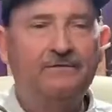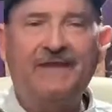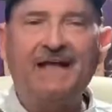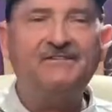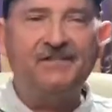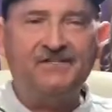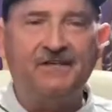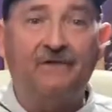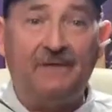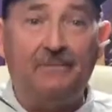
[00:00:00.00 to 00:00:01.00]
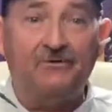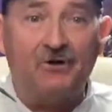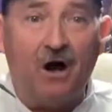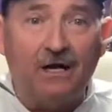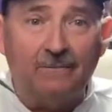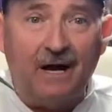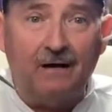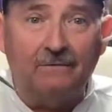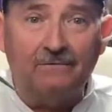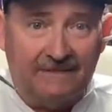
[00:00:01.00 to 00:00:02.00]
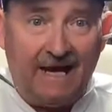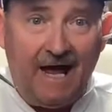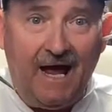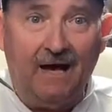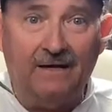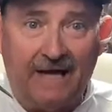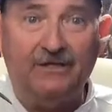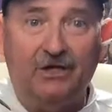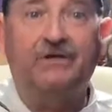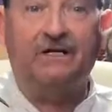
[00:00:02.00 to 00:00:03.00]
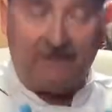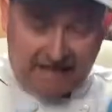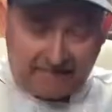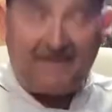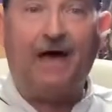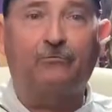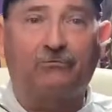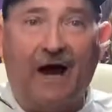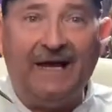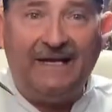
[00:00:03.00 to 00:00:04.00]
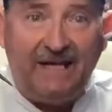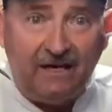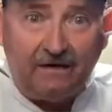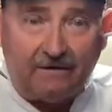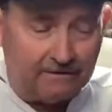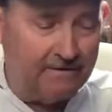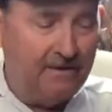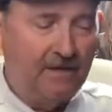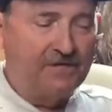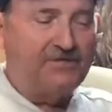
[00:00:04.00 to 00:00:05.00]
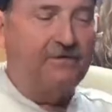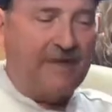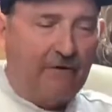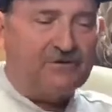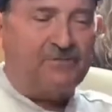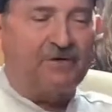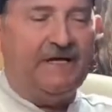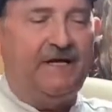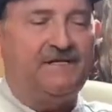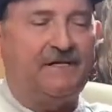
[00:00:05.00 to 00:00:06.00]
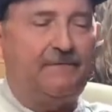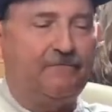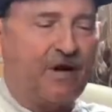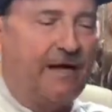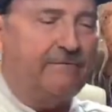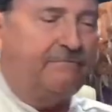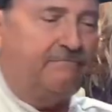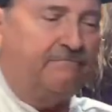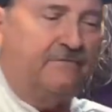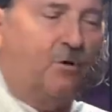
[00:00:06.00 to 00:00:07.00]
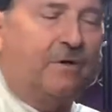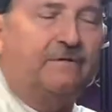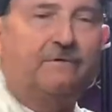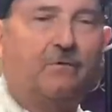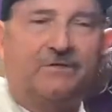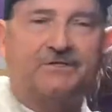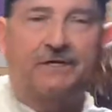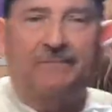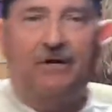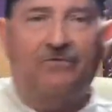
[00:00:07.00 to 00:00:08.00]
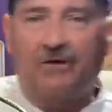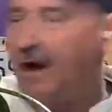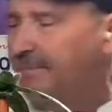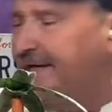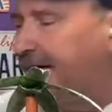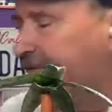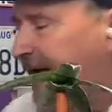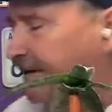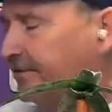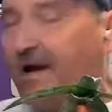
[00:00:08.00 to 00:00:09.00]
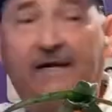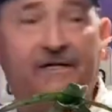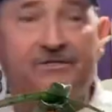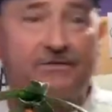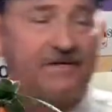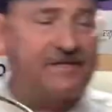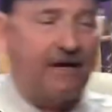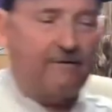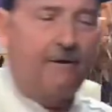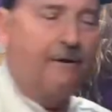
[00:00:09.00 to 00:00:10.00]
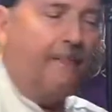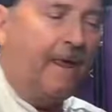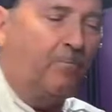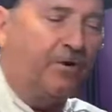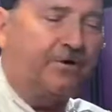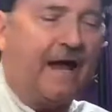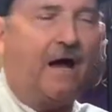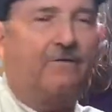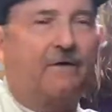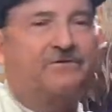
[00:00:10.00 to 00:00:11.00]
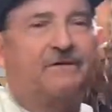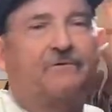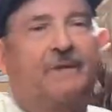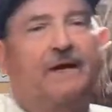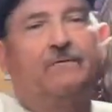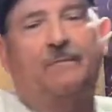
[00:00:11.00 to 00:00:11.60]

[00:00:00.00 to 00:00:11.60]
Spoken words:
That's the stuff people talk about. Yeah, and you can get that right here. So that was pretty easy, right? No one's going to be overcomplicated with that. You're not going to stress out and wonder how that was ever made.